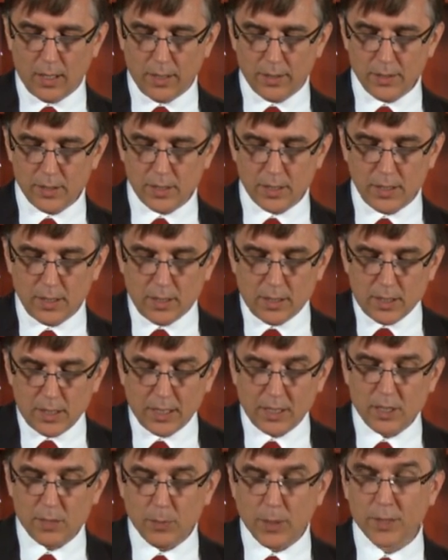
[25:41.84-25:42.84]

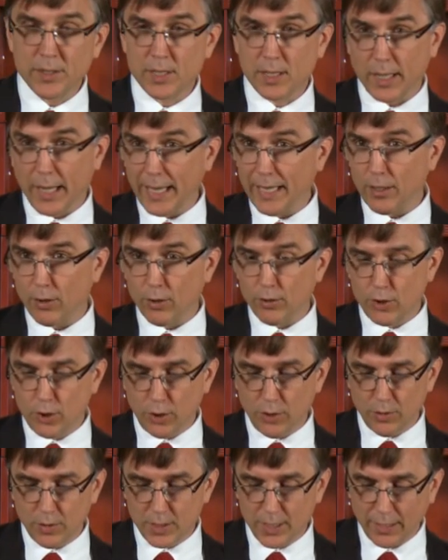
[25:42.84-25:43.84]
6 months later,
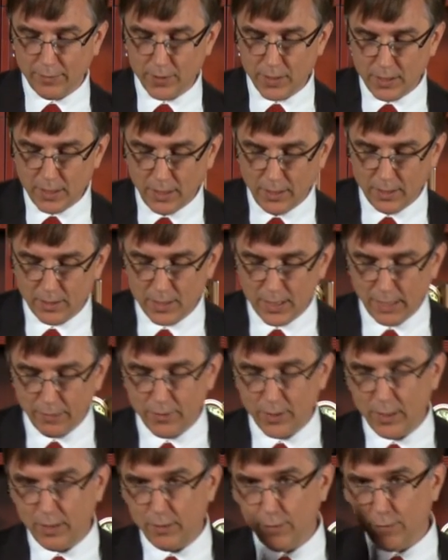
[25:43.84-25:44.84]
June
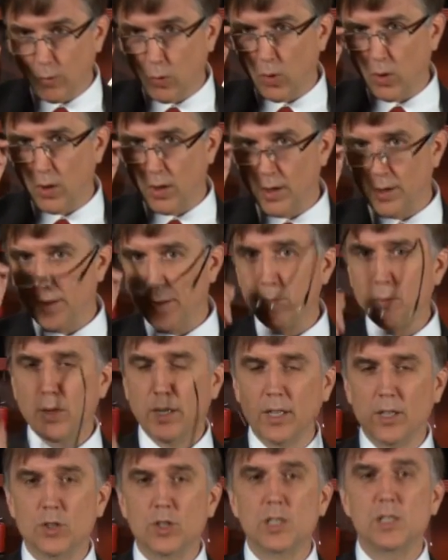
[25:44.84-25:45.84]
1774, the
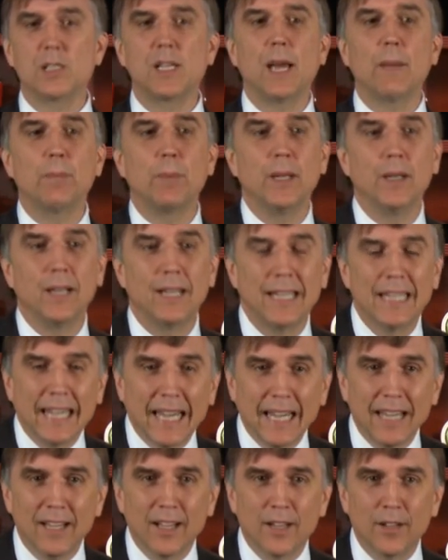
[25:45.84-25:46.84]
British step in
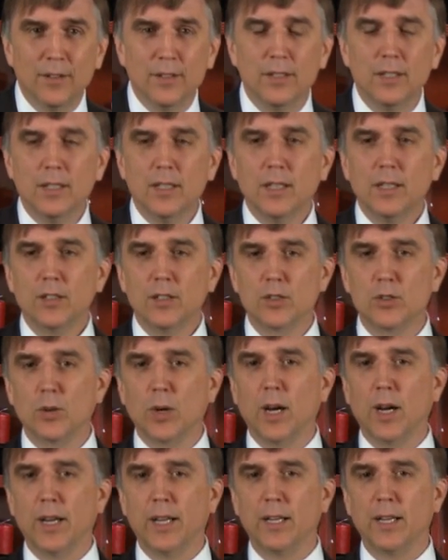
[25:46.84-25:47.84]
again to
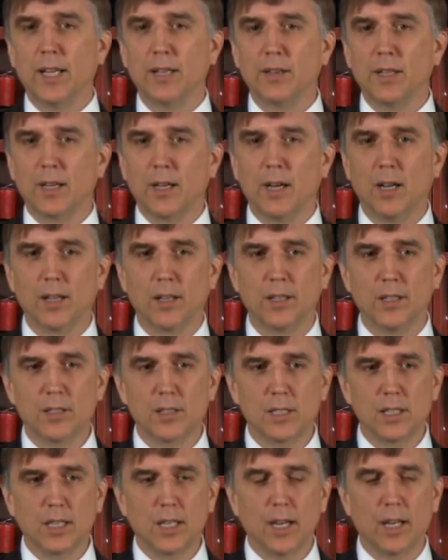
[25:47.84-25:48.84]
try and get the
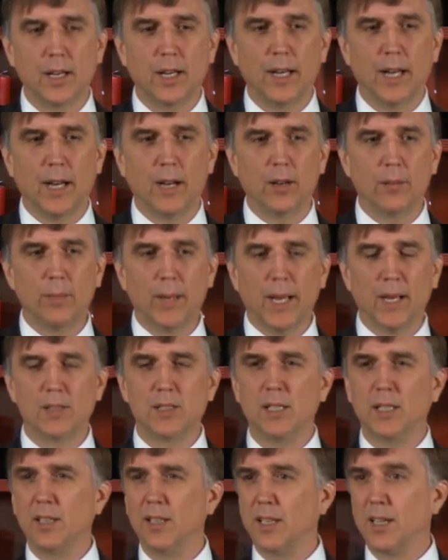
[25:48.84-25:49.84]
colonists to cut it out, passing the